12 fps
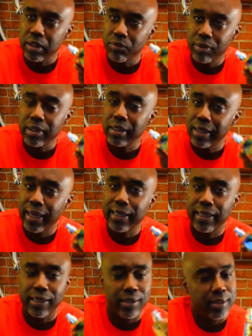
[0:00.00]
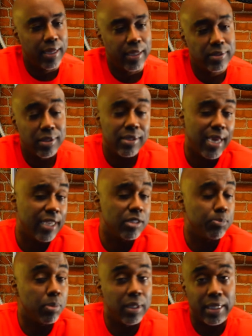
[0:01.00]
really like it. And it's a nice
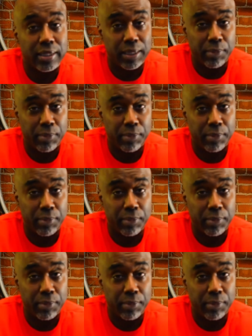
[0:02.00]
blend.